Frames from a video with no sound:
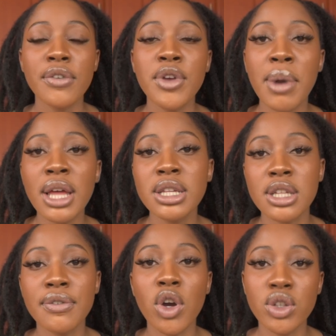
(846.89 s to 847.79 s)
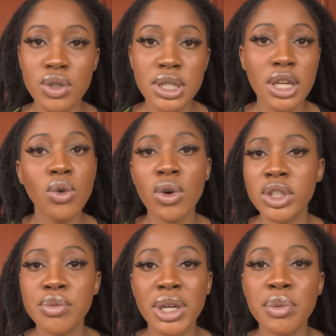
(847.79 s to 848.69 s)
If you apply this stuff on your skin or
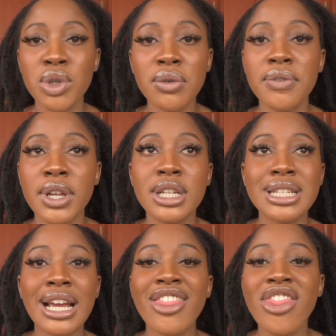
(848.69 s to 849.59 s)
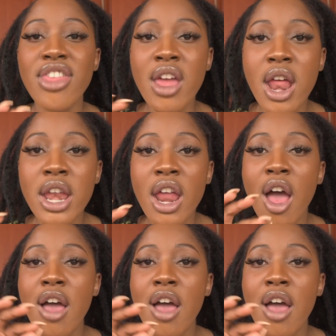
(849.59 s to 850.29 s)
on your makeup, you don't feel it. It's like a thin